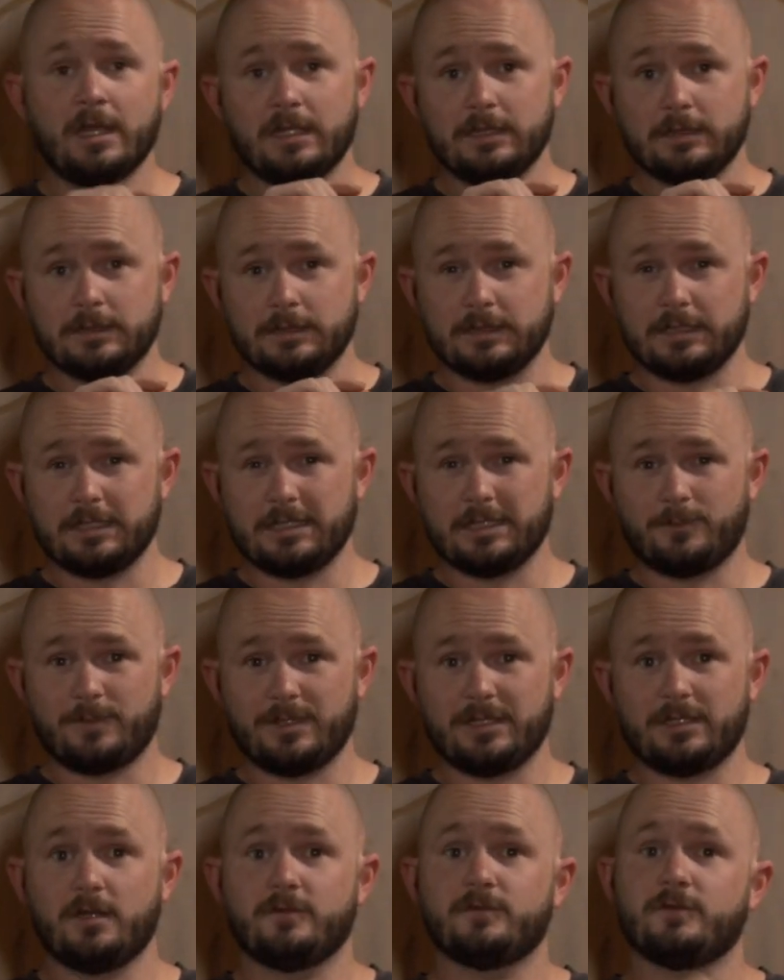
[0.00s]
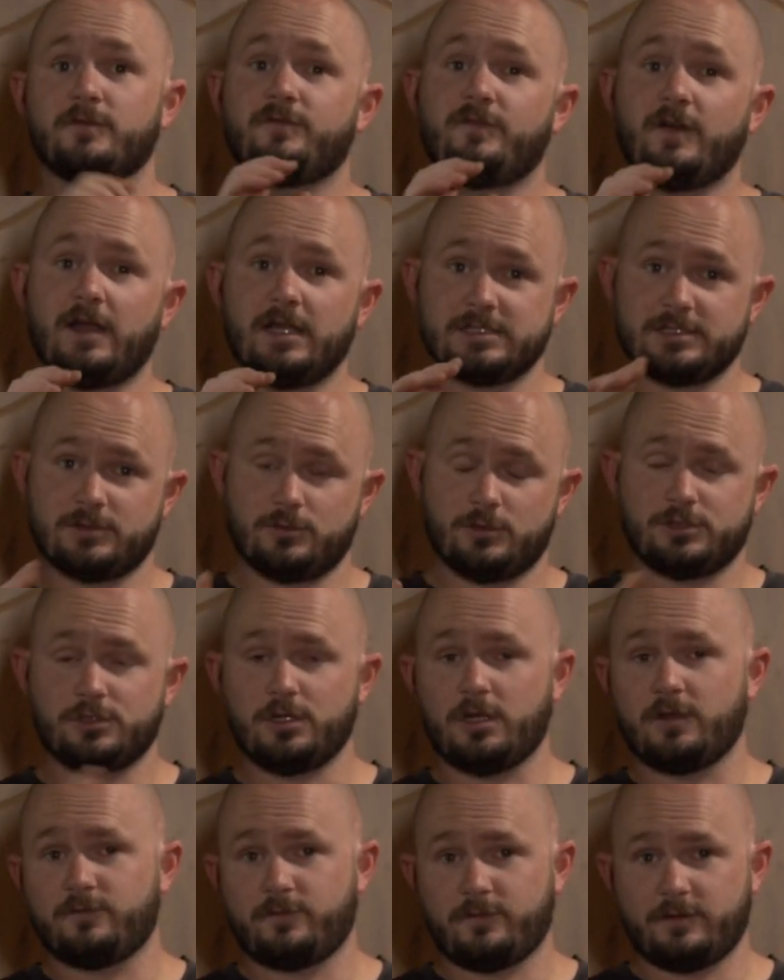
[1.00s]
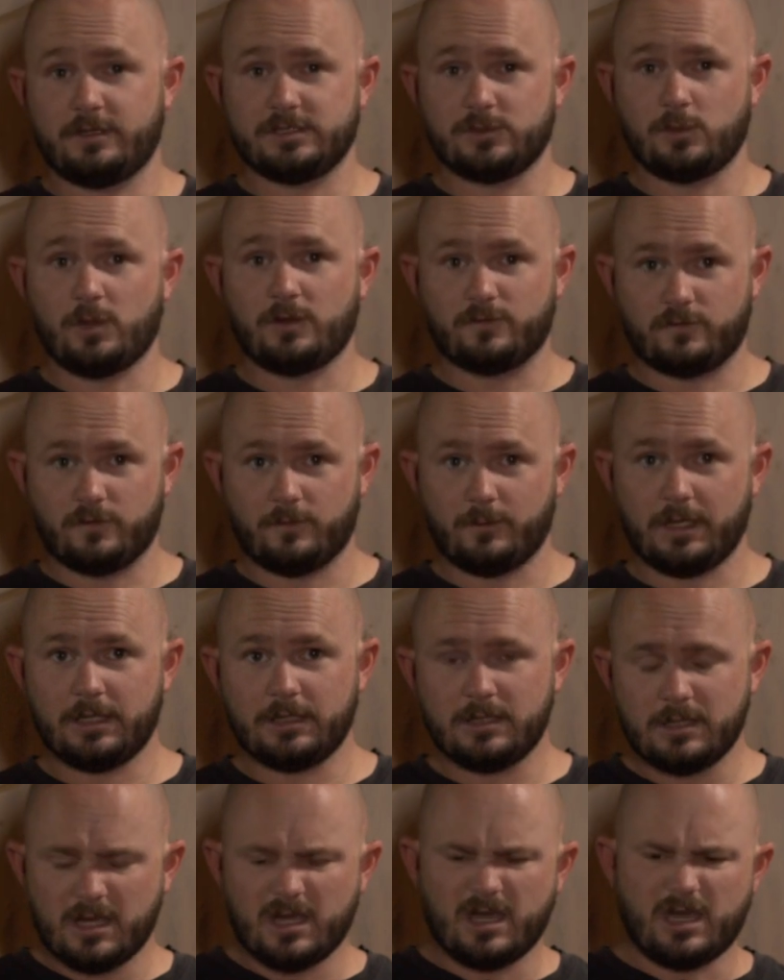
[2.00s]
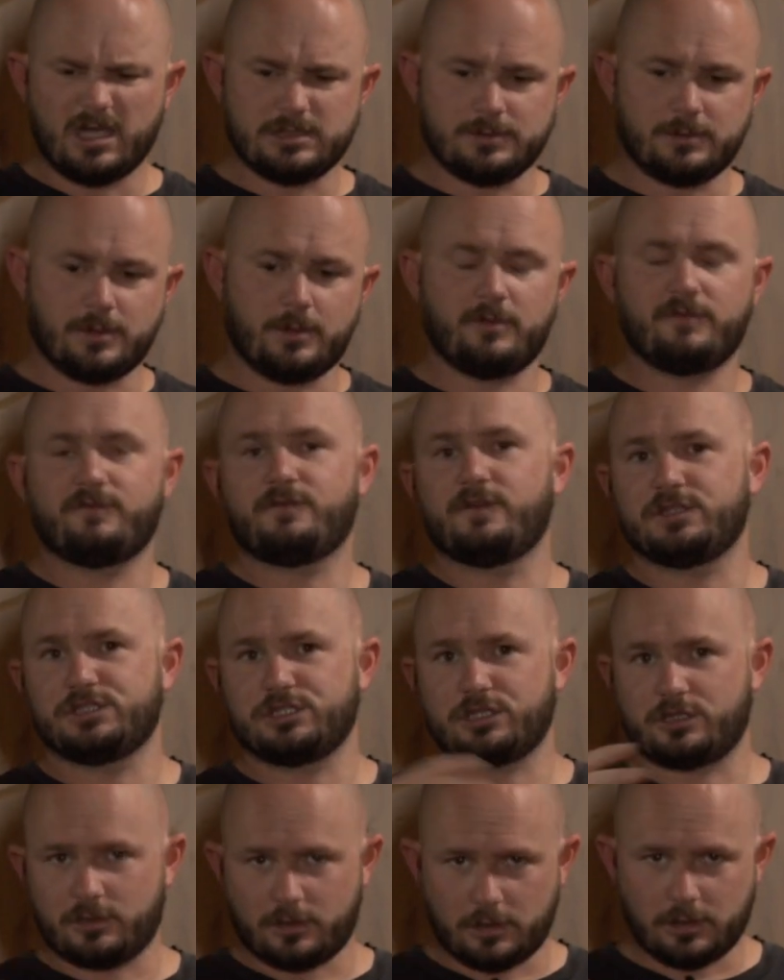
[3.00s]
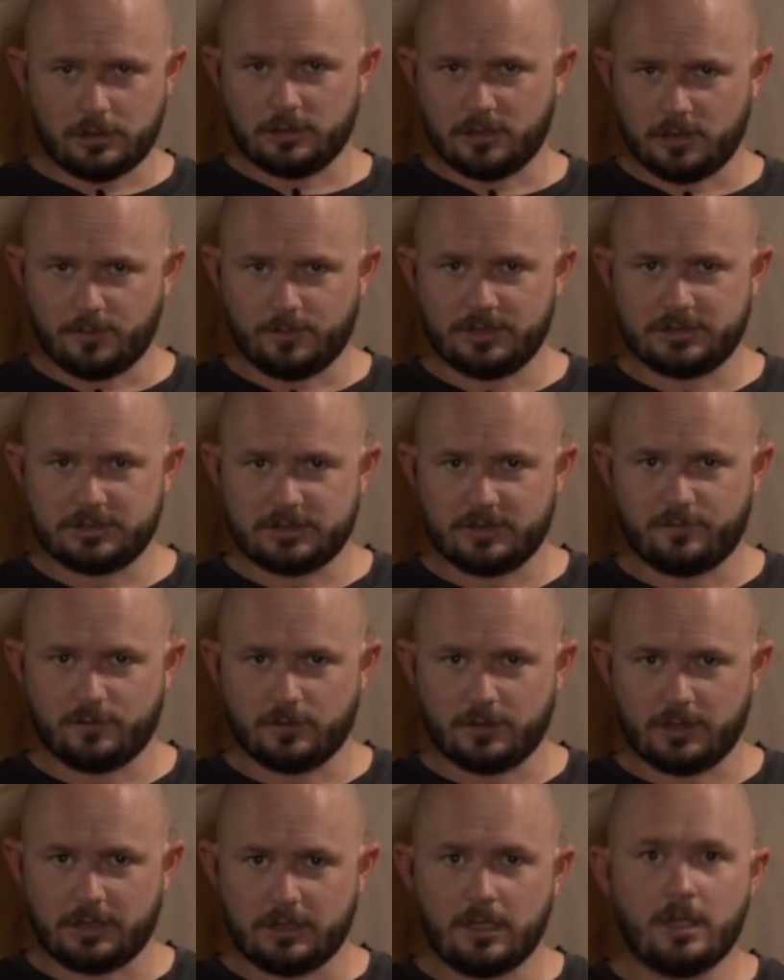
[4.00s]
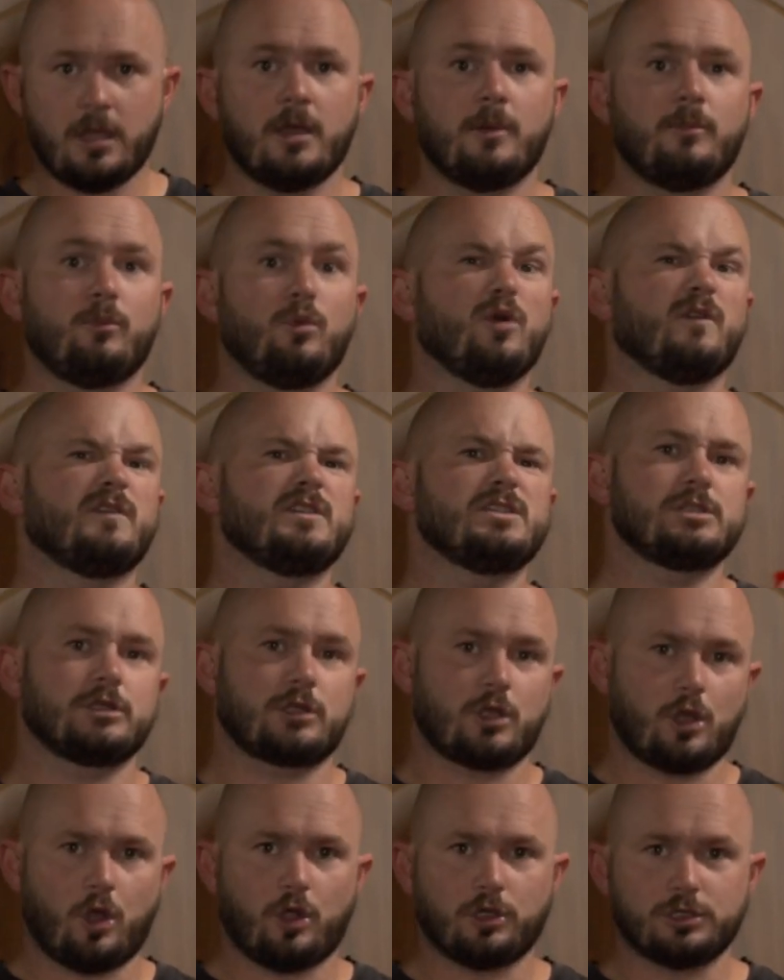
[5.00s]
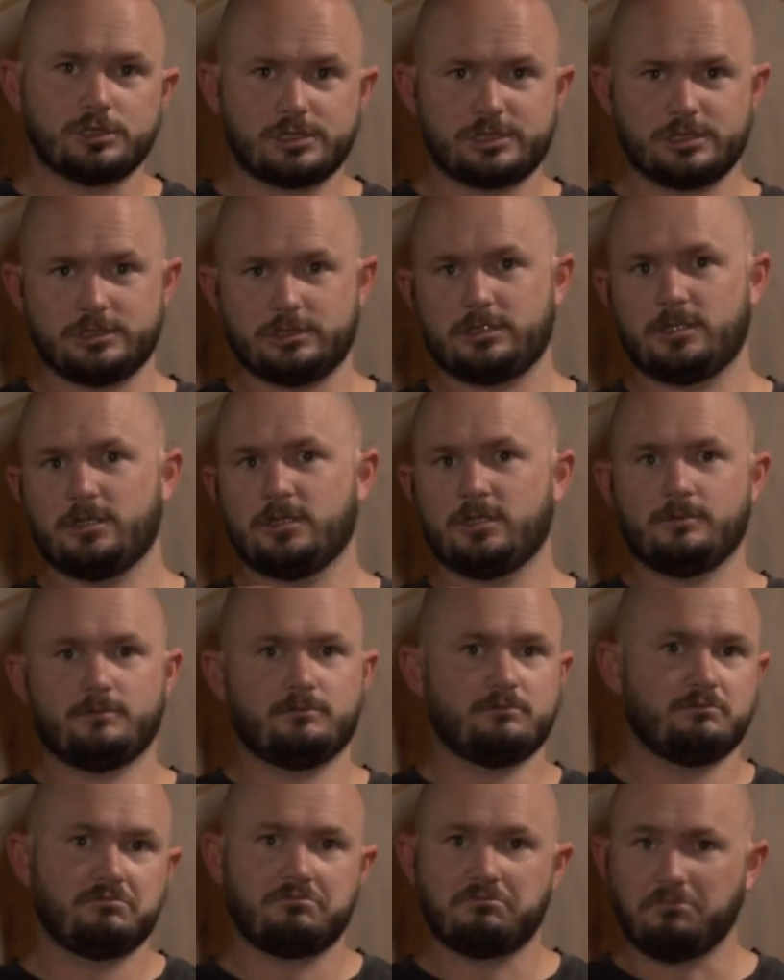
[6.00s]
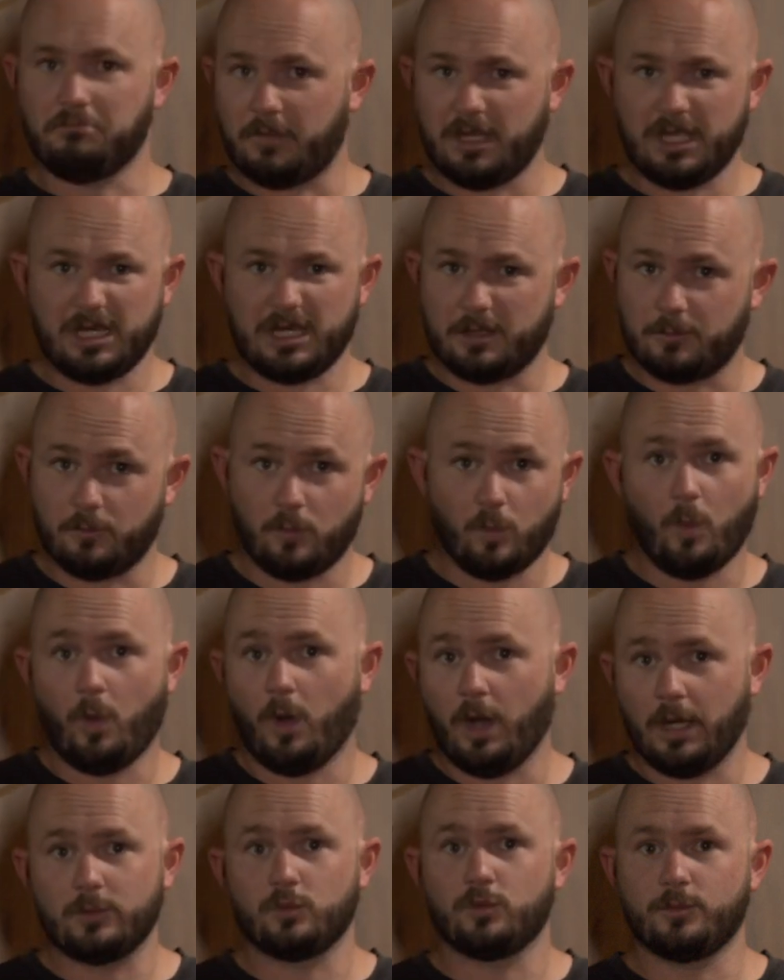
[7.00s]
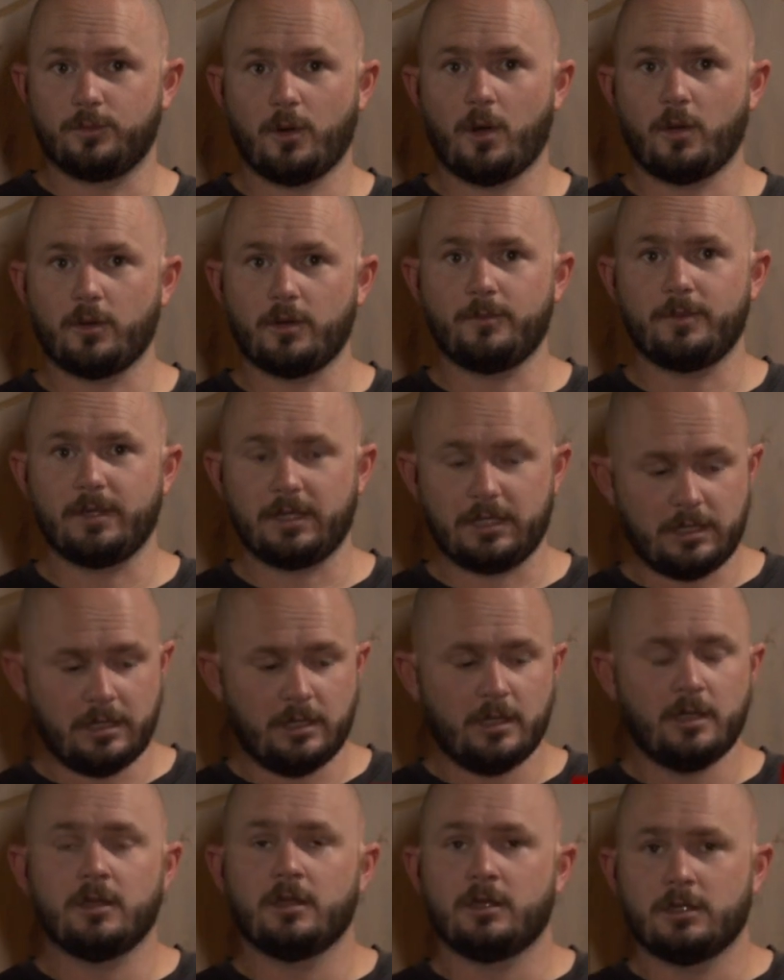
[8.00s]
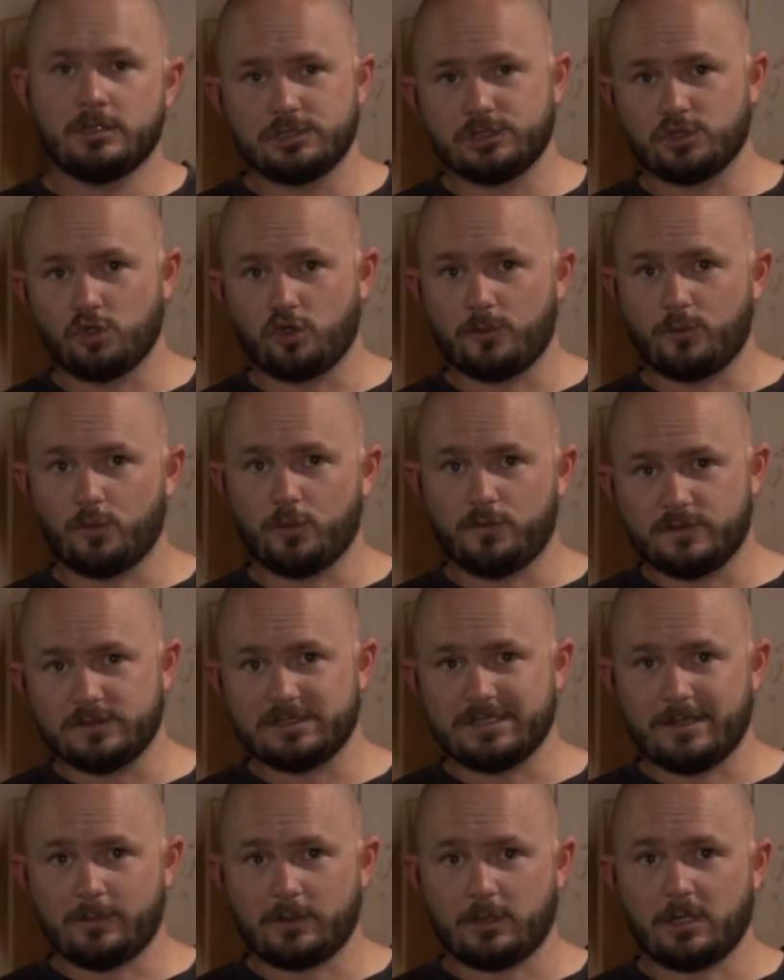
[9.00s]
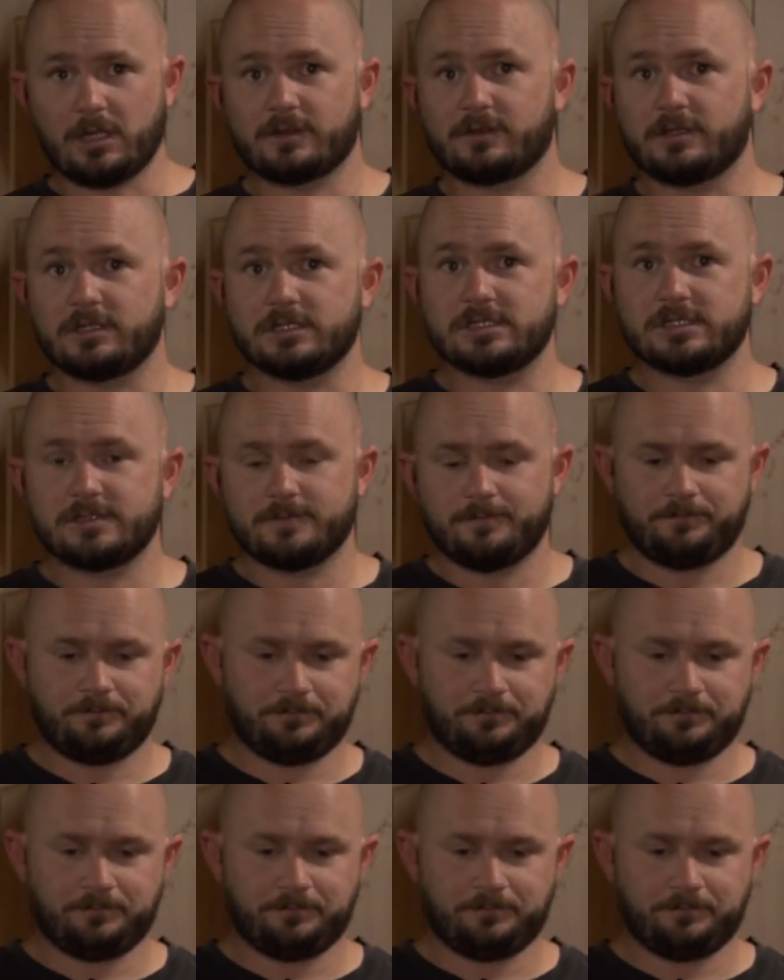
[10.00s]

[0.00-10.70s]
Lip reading: A little bit of a faster retrieve for this one for me, as I'm going to be fishing it a little bit differently. More of just a constant medium wind would probably be suitable for something like this.